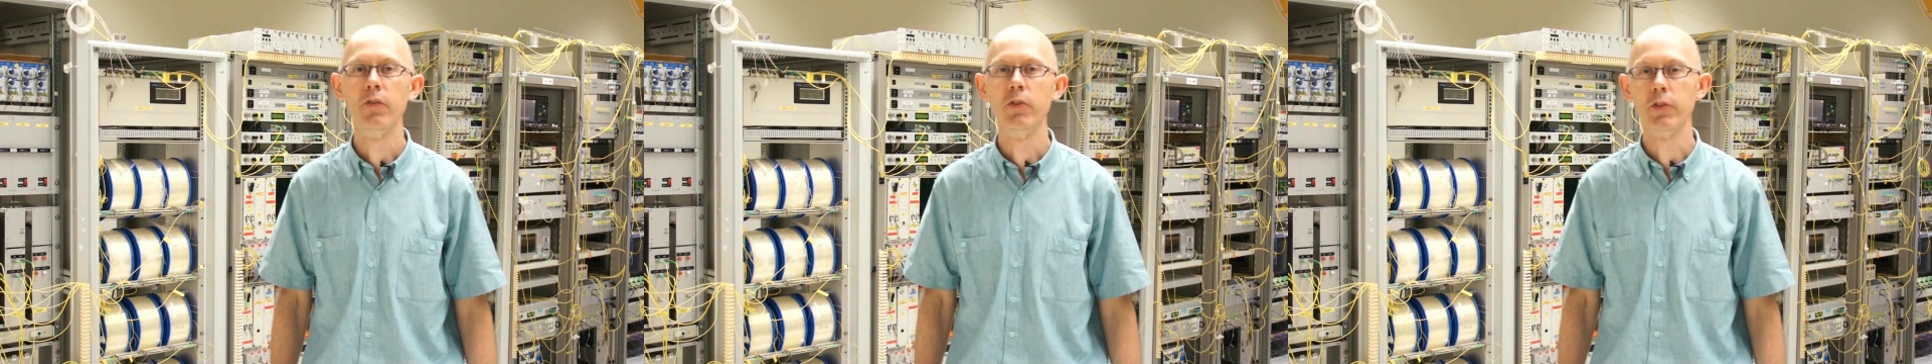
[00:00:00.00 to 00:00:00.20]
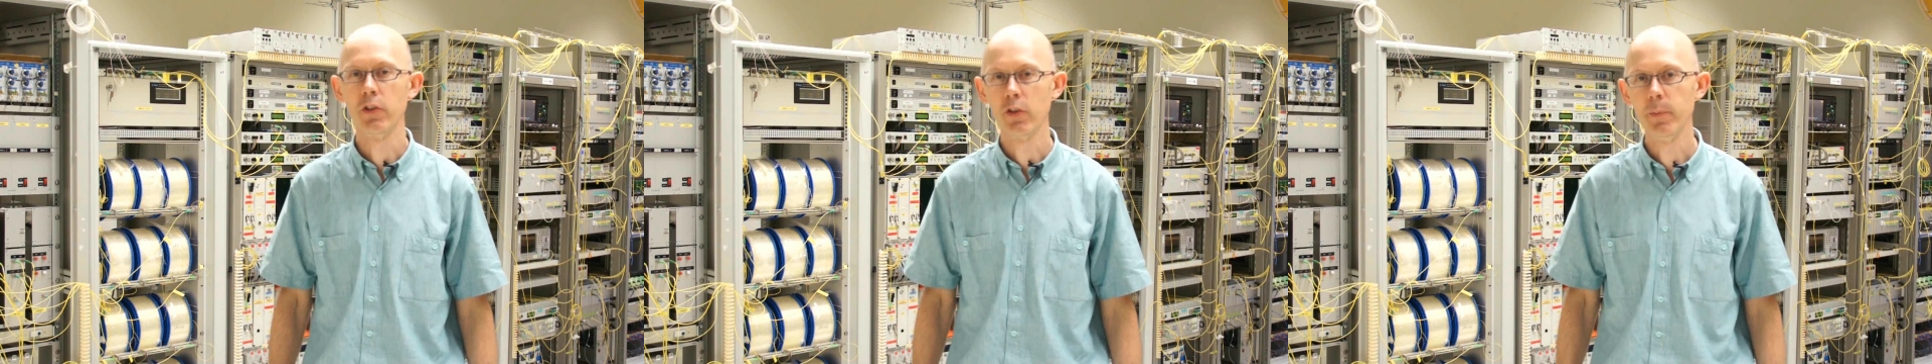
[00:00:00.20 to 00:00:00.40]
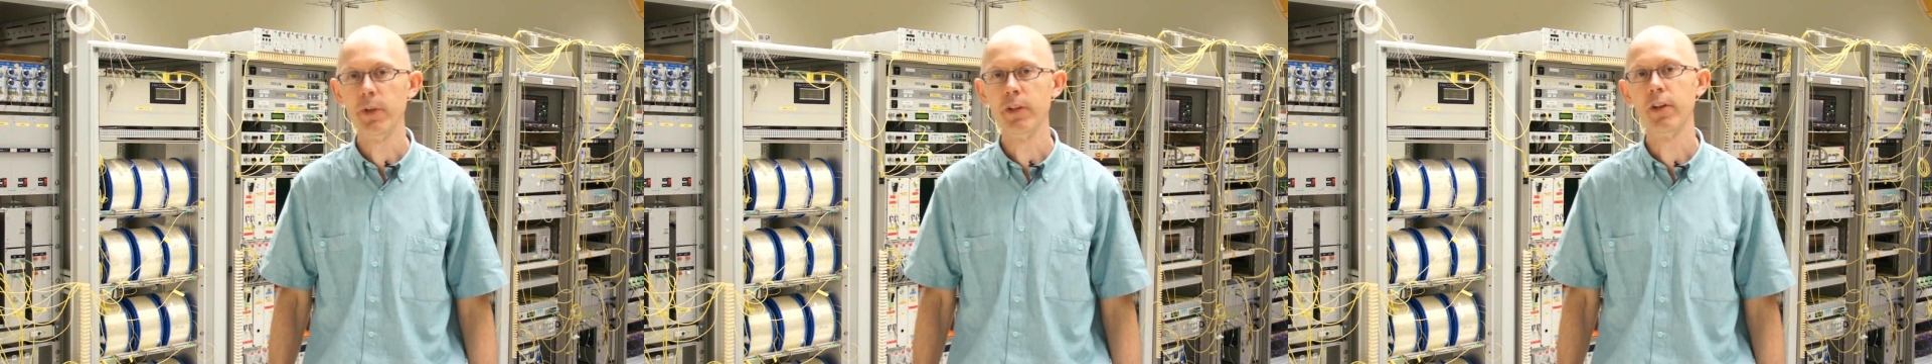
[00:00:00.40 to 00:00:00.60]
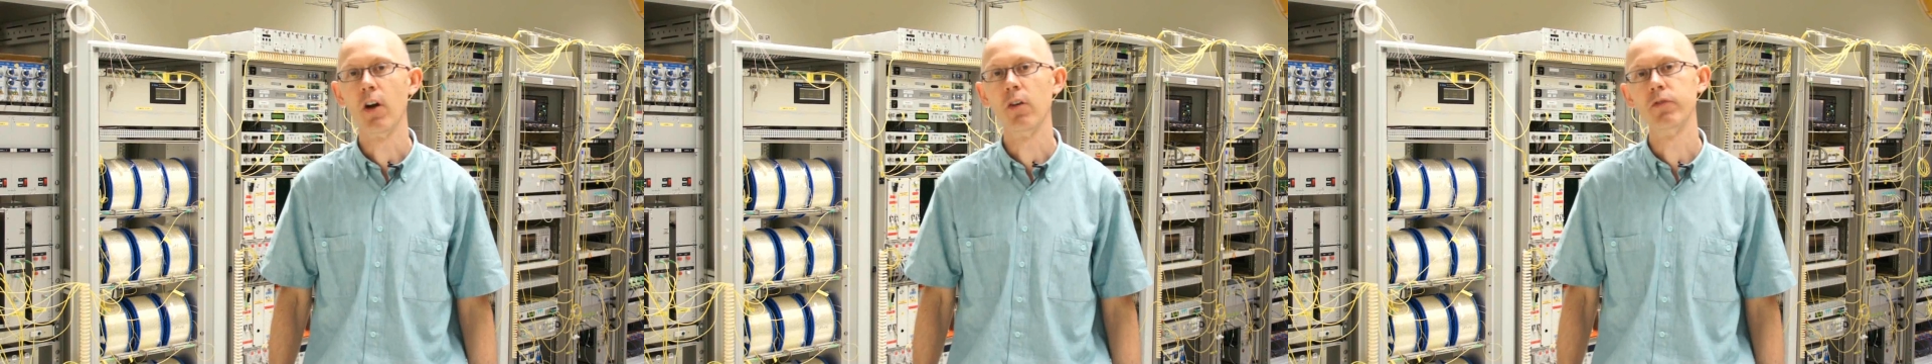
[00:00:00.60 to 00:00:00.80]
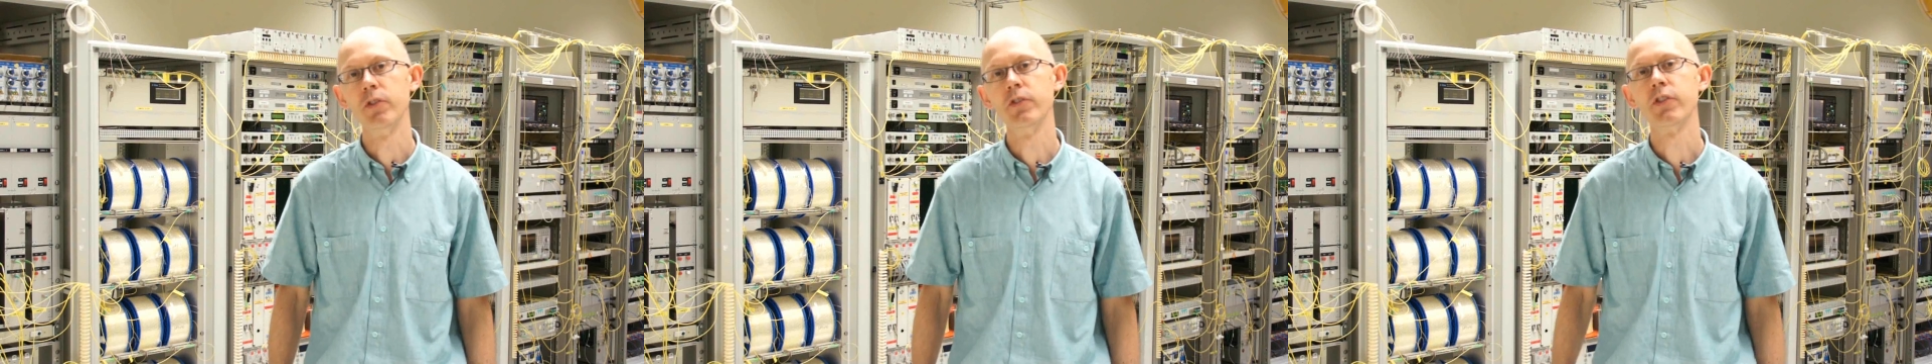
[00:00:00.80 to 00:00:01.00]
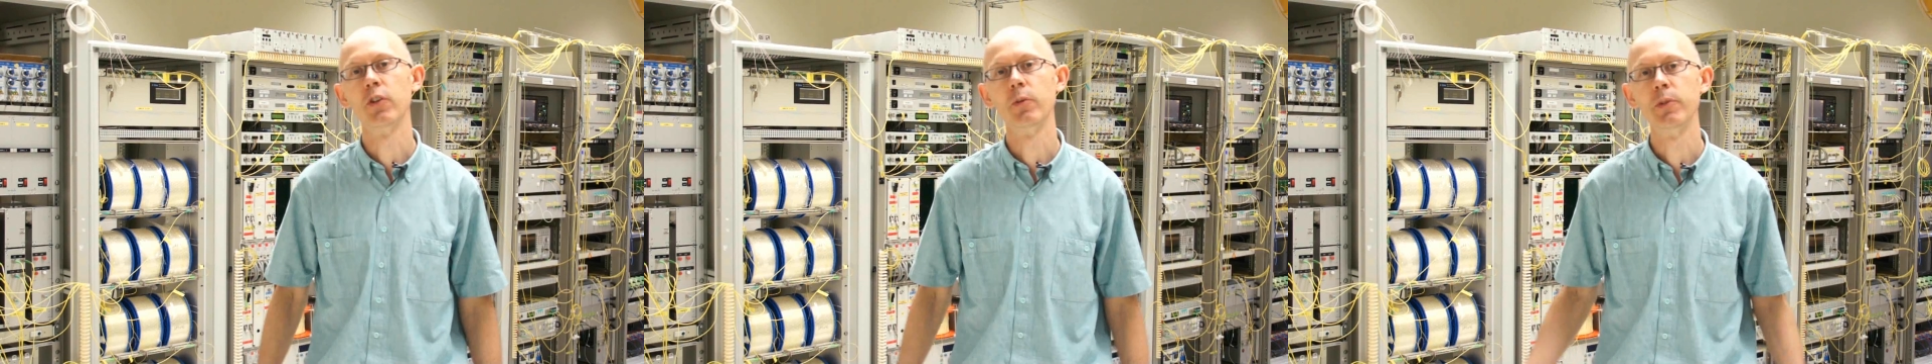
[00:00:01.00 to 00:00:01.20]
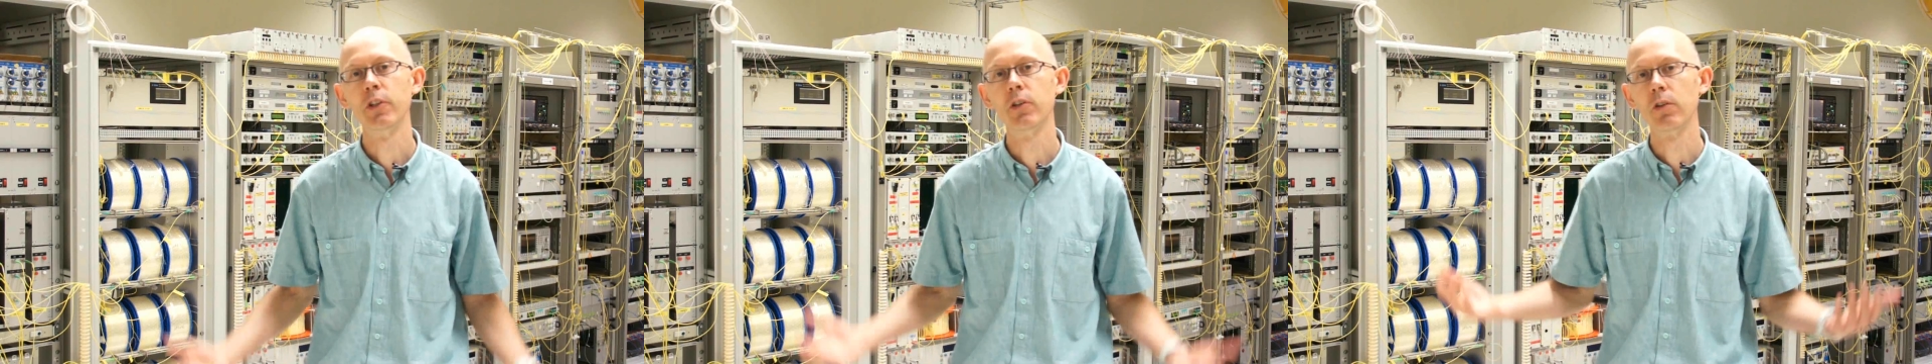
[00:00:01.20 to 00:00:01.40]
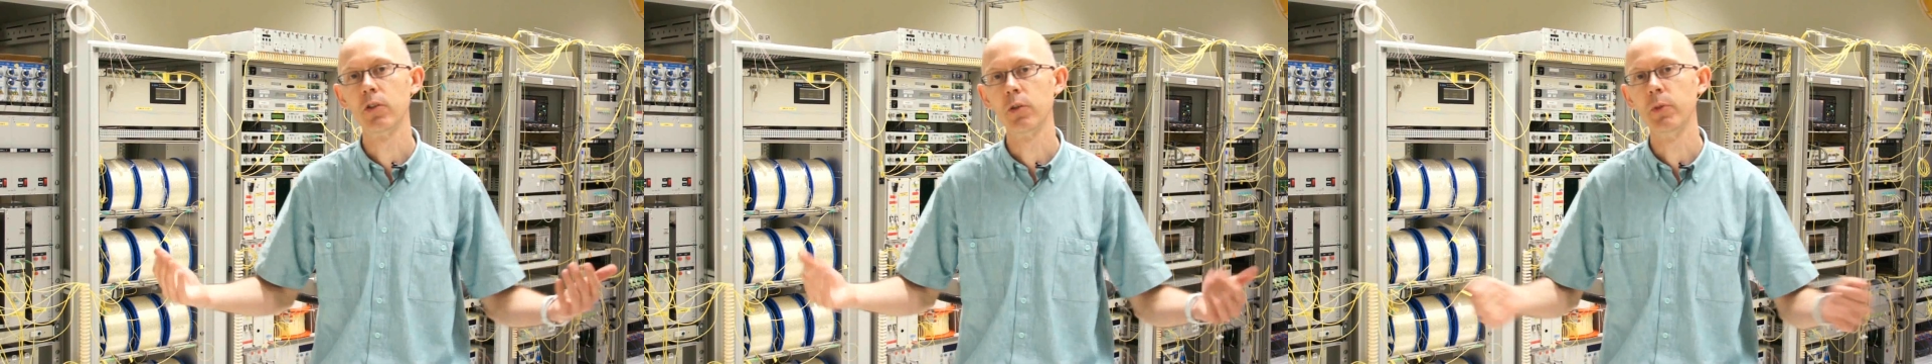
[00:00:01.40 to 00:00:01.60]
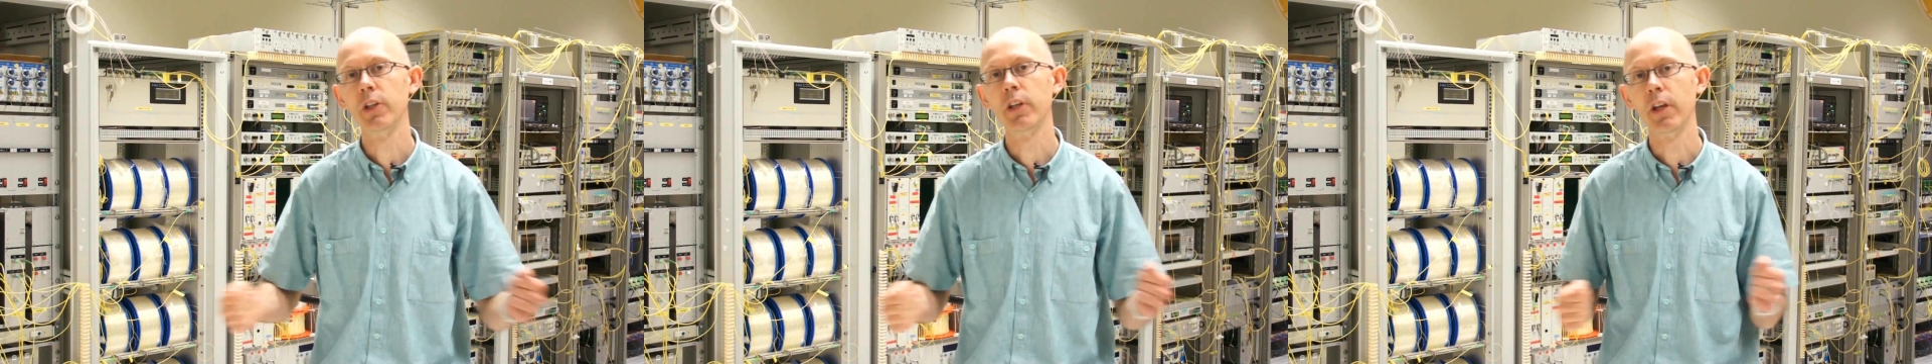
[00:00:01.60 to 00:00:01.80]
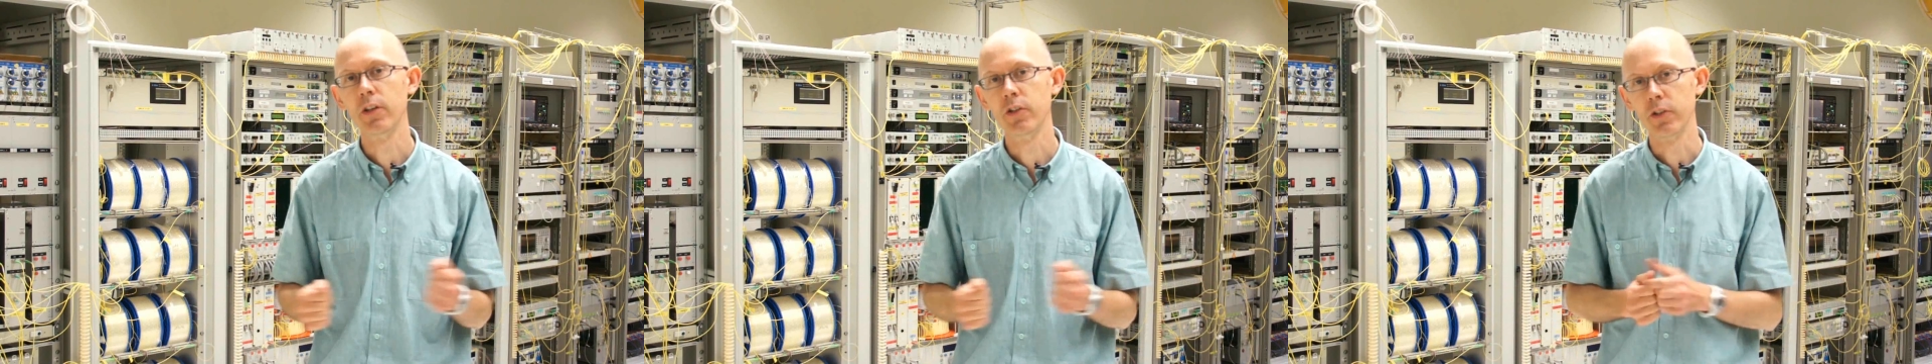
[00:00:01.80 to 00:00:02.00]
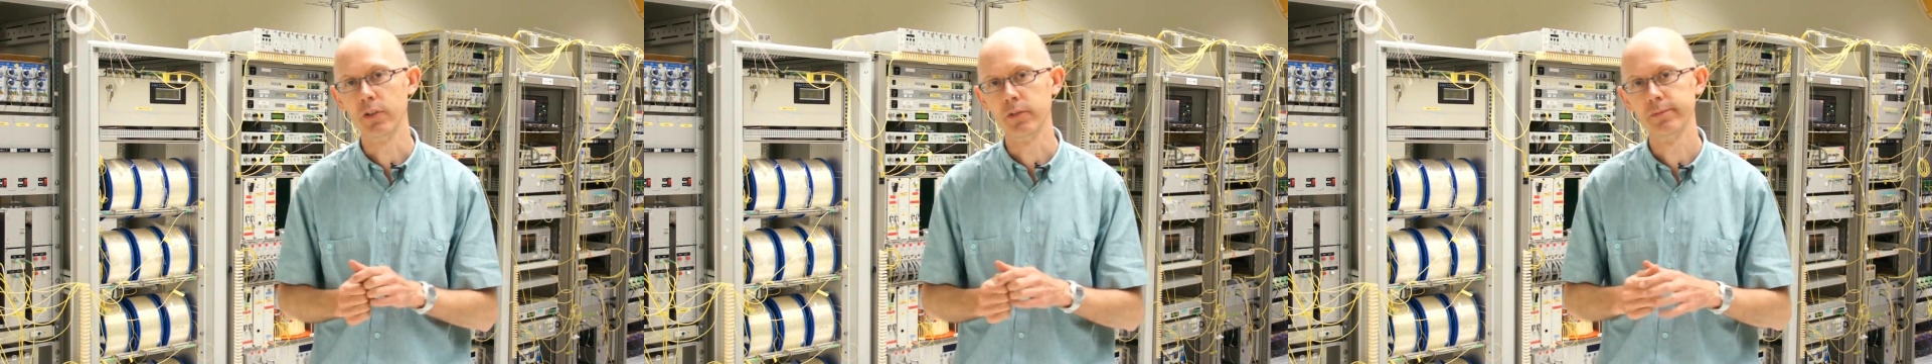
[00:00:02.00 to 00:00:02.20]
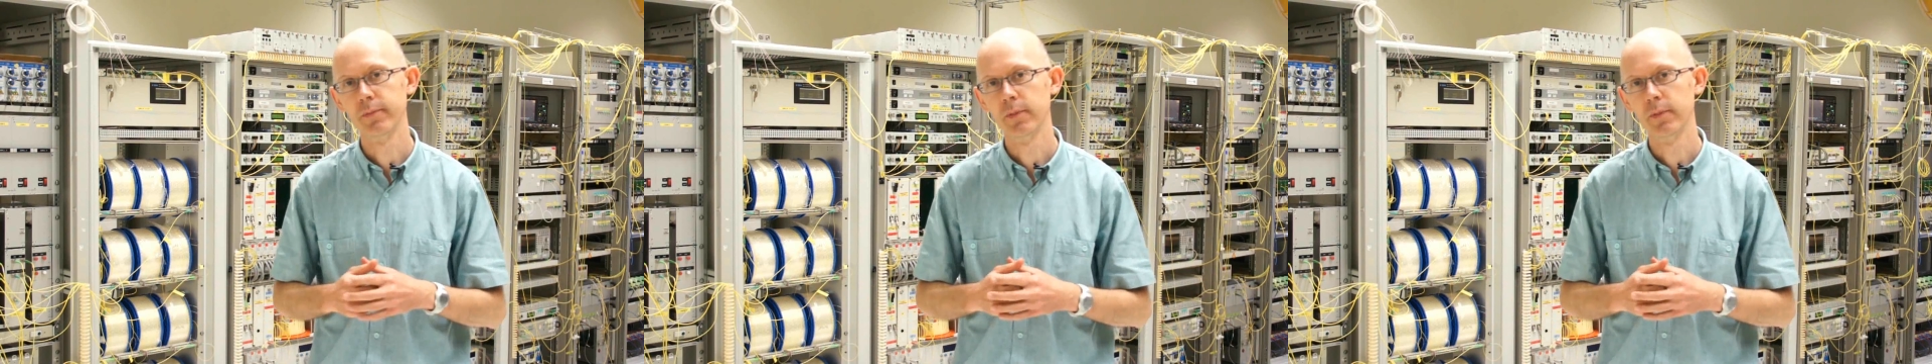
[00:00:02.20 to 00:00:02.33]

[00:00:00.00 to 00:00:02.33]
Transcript: of the European Conference on Optical Communication.